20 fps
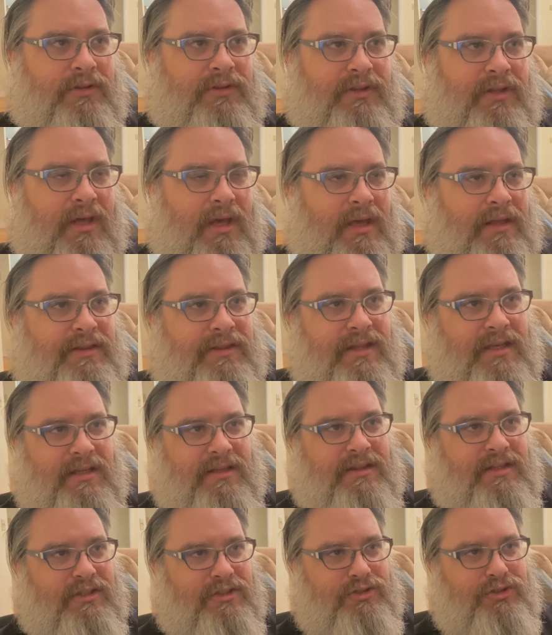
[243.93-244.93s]
I
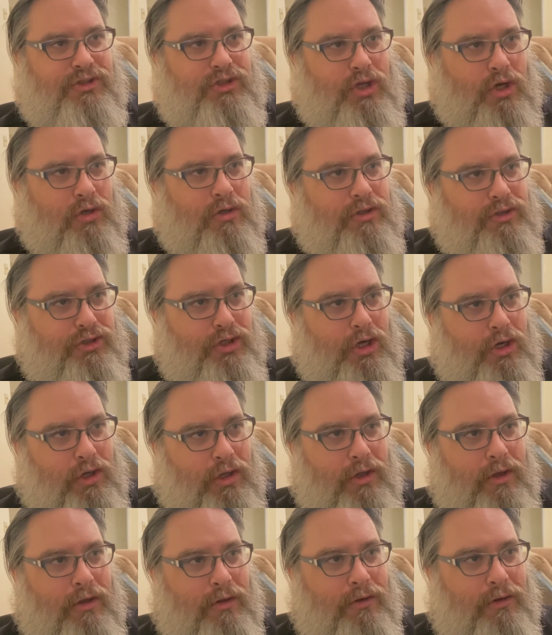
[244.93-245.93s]
think the
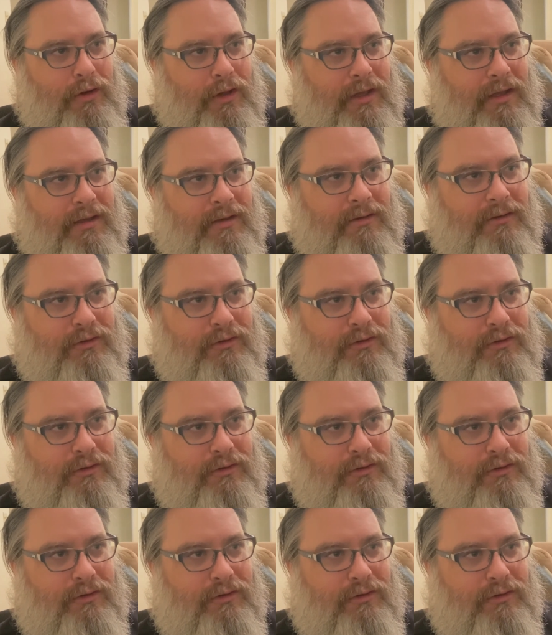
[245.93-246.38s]
chugga-chugga, like,